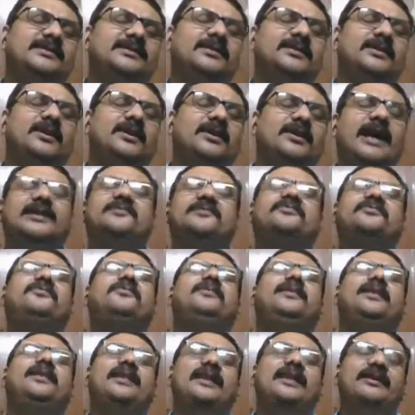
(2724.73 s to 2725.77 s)
at
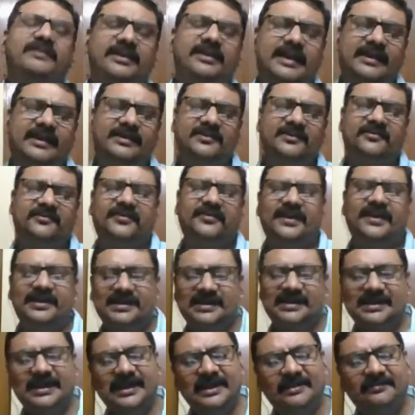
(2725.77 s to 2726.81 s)
the
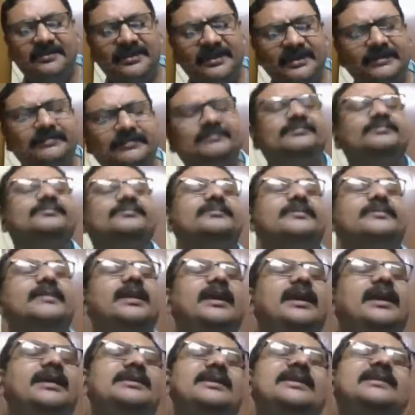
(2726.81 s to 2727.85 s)
first level,
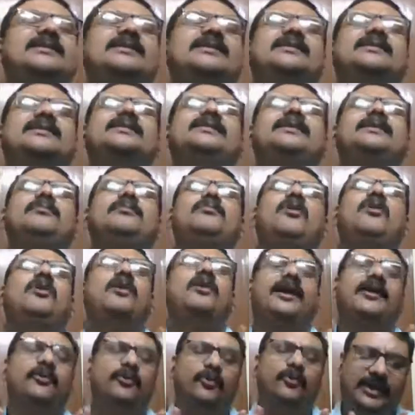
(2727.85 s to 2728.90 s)
it is the mock
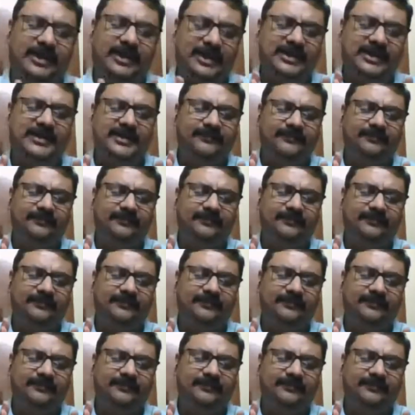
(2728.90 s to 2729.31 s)
heroic.